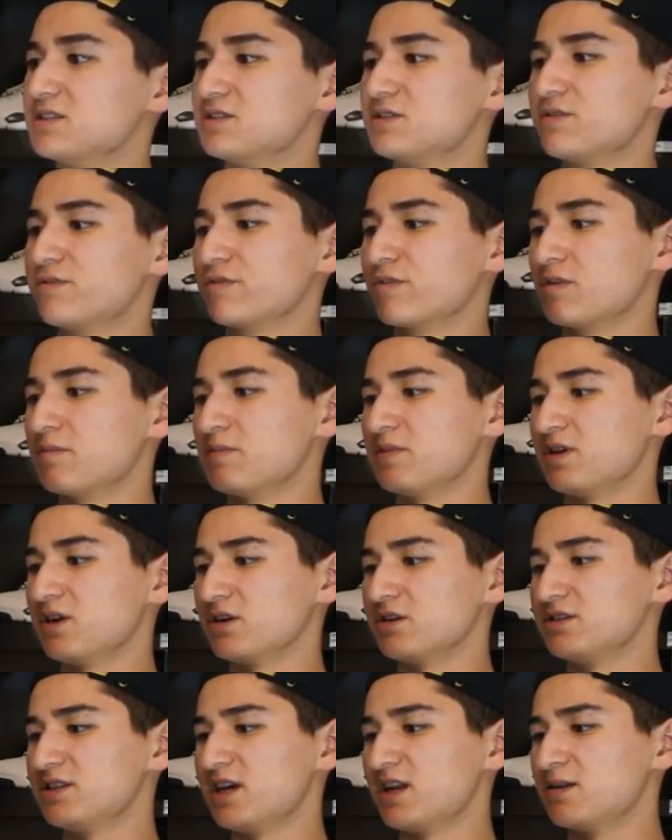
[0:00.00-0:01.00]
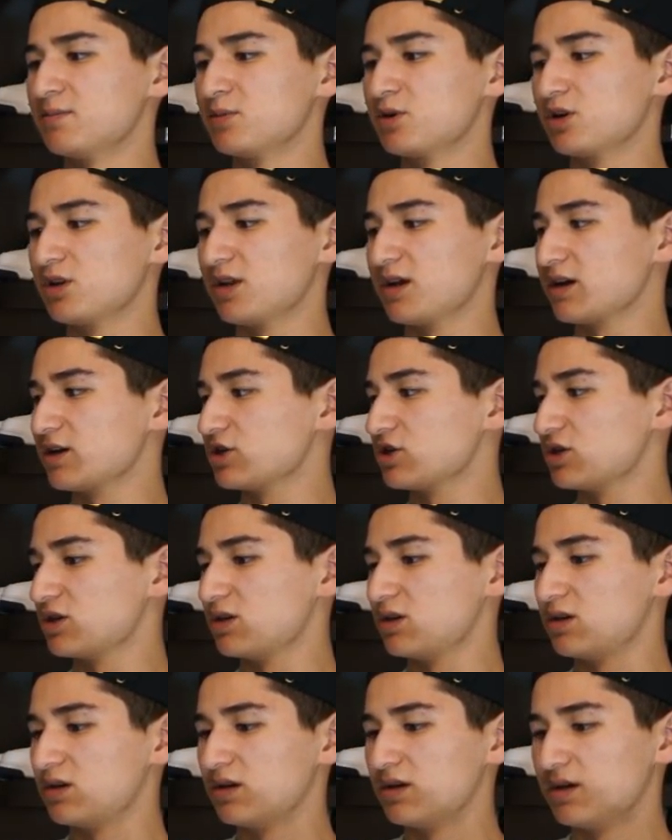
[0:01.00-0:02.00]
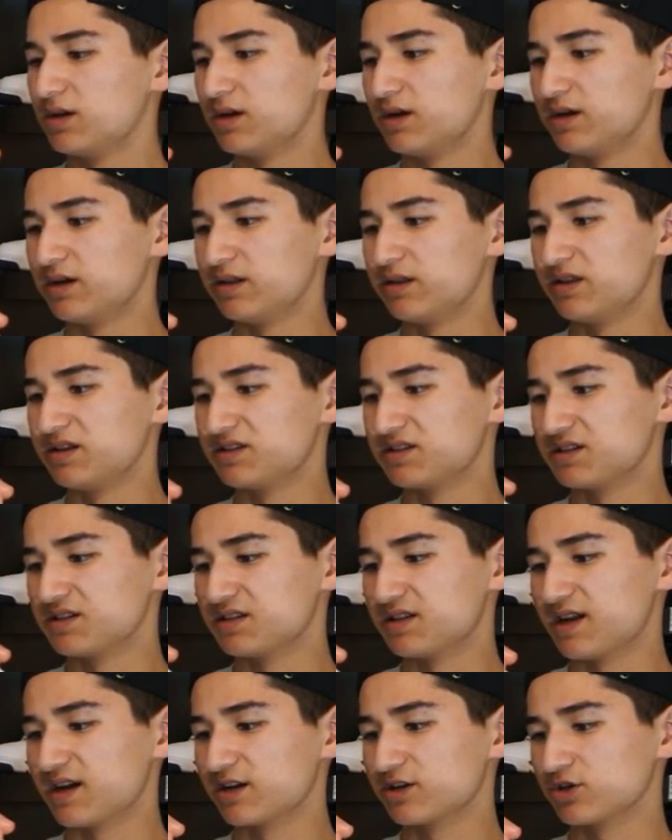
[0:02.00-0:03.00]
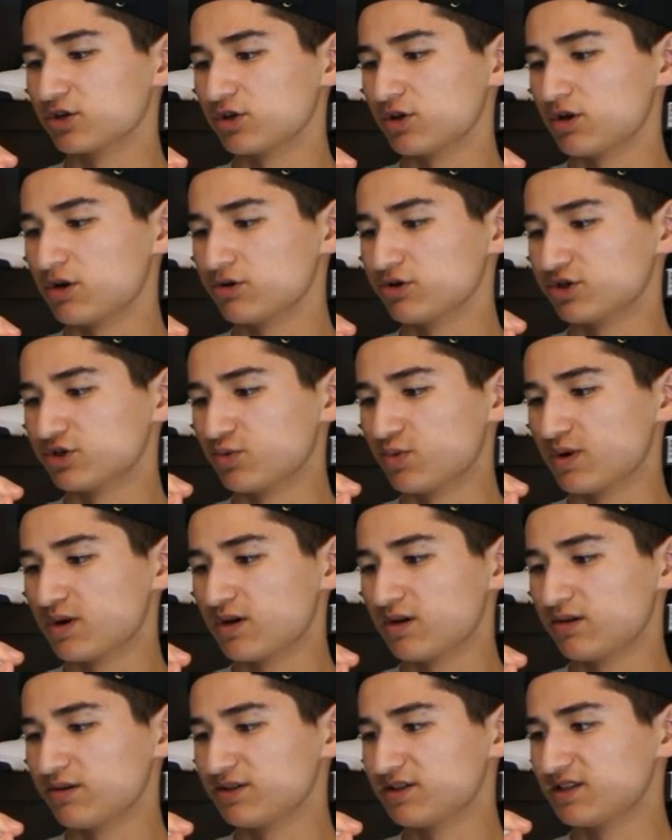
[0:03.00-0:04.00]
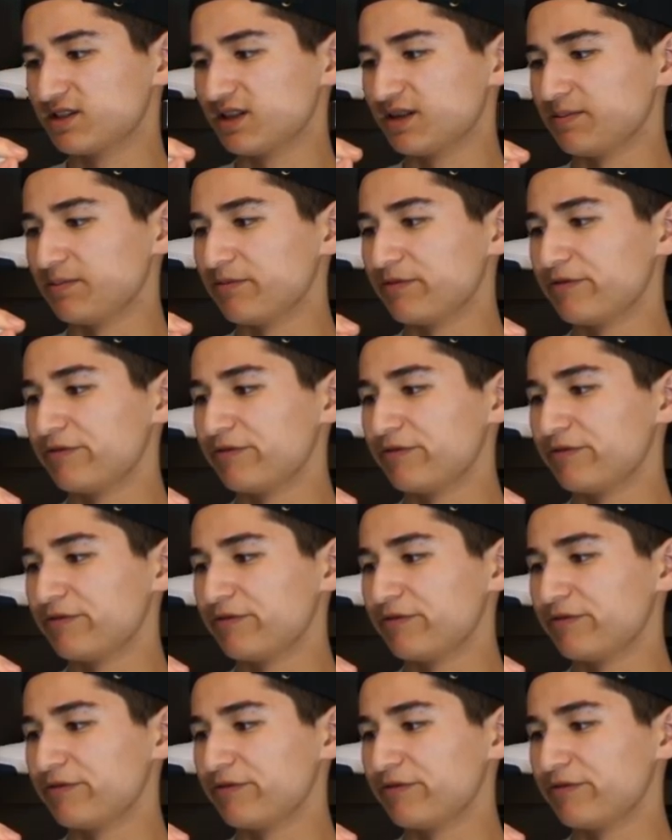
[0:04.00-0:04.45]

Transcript: is from their denim collection, and this is an extra large as well, slim